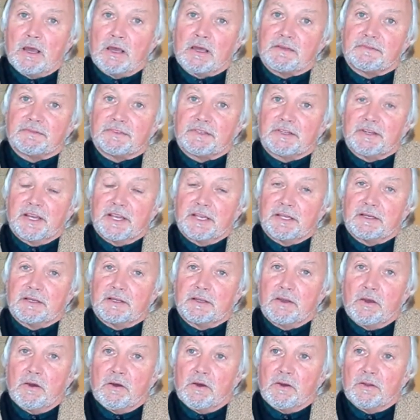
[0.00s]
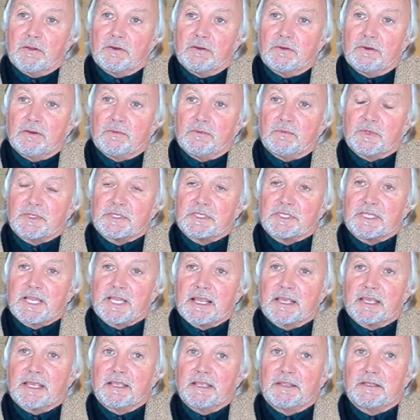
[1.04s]
After he had gone and we're
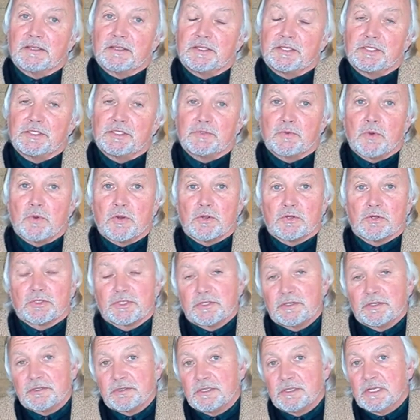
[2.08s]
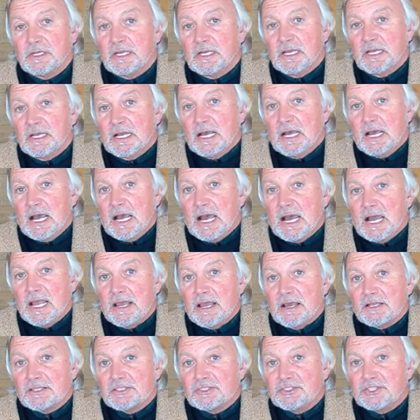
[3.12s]
stacking the dishwasher,
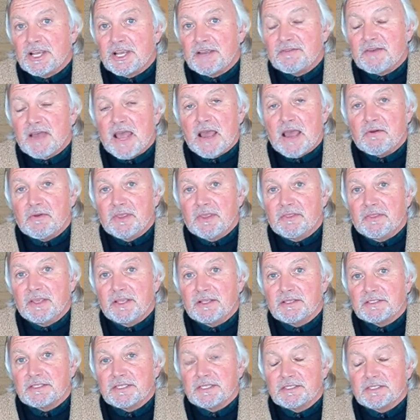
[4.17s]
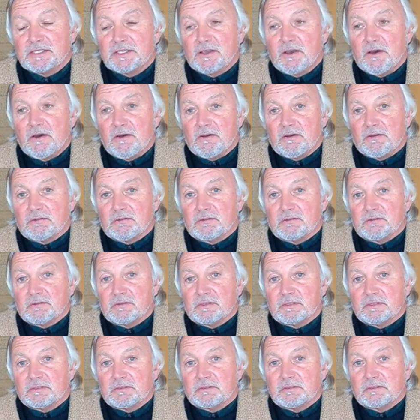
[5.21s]
I asked Jeff how he thinks it's
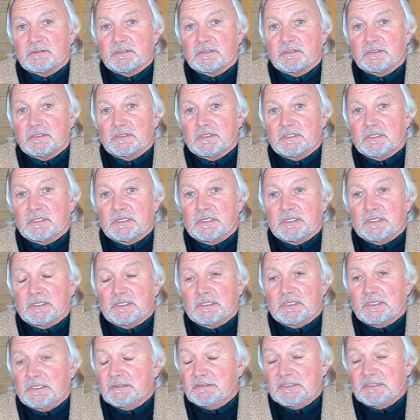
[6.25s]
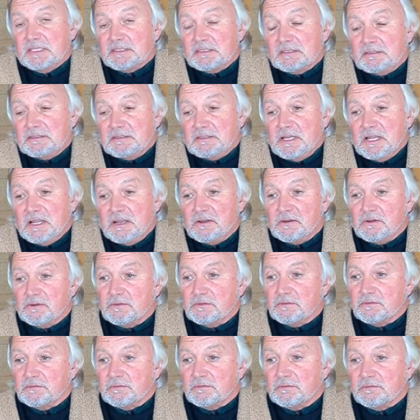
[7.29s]
gone. Doesn't know.
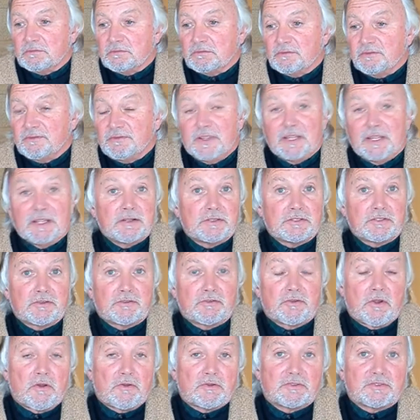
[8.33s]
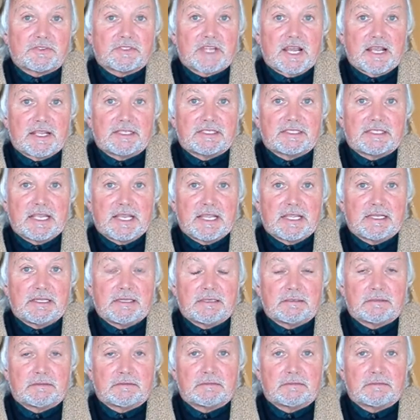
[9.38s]
Fingers crossed, I said.